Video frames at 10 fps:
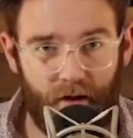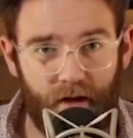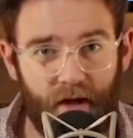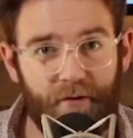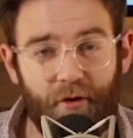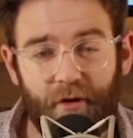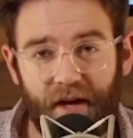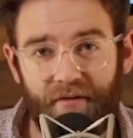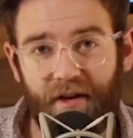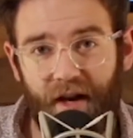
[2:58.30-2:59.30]
If you don't
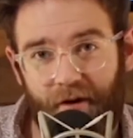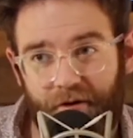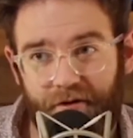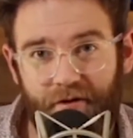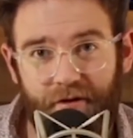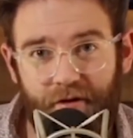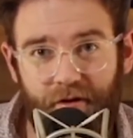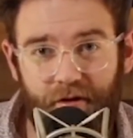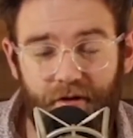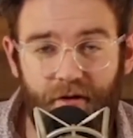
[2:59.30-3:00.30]
have any errors,
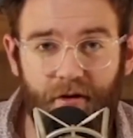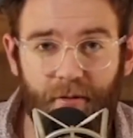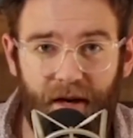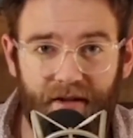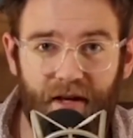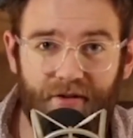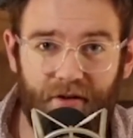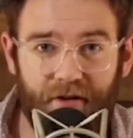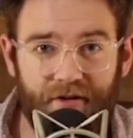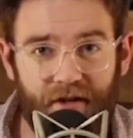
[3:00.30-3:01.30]
your podcast
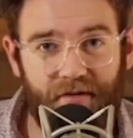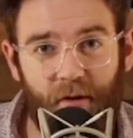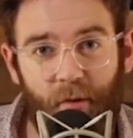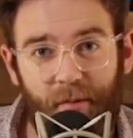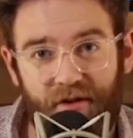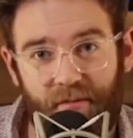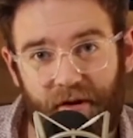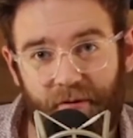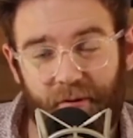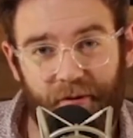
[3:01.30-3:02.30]
RSS will be
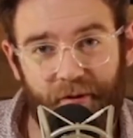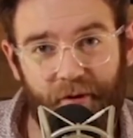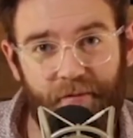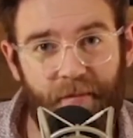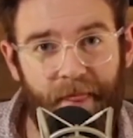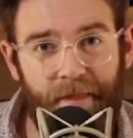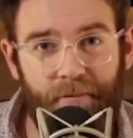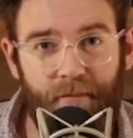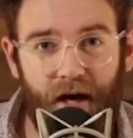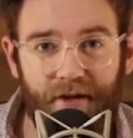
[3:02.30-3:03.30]
submitted for review.
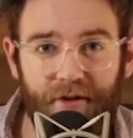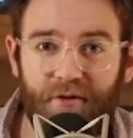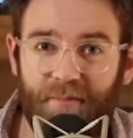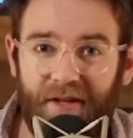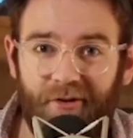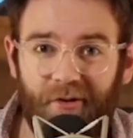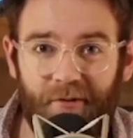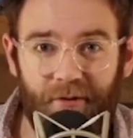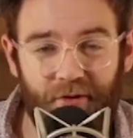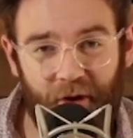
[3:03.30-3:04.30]
iTunes manually
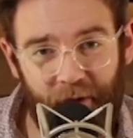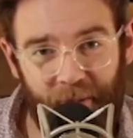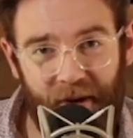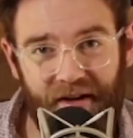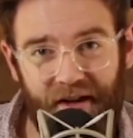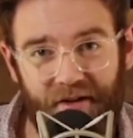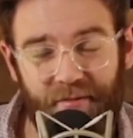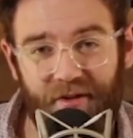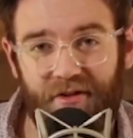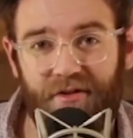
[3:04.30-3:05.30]
reviews all the podcast
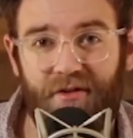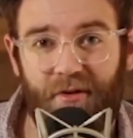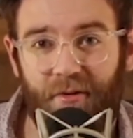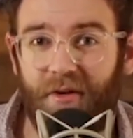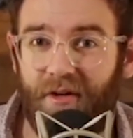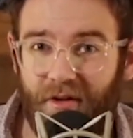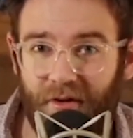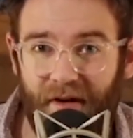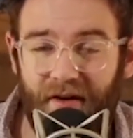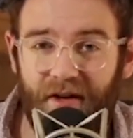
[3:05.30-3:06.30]
submissions, so your
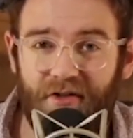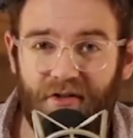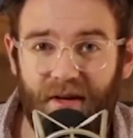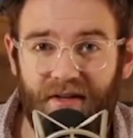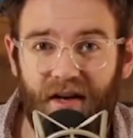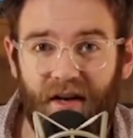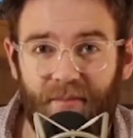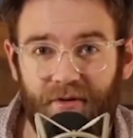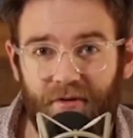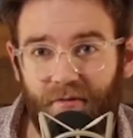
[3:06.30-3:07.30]
validation may take up
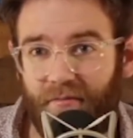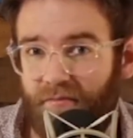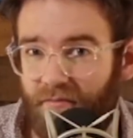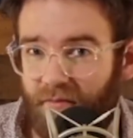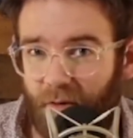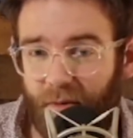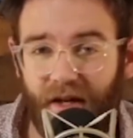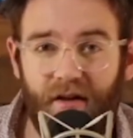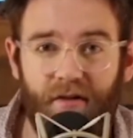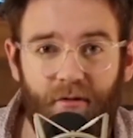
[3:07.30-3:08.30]
to a
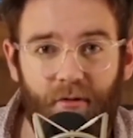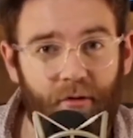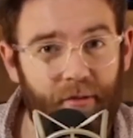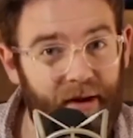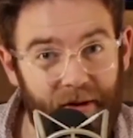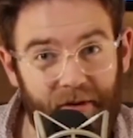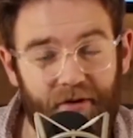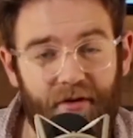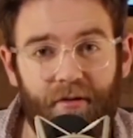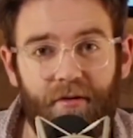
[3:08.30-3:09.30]
week or maybe even 2.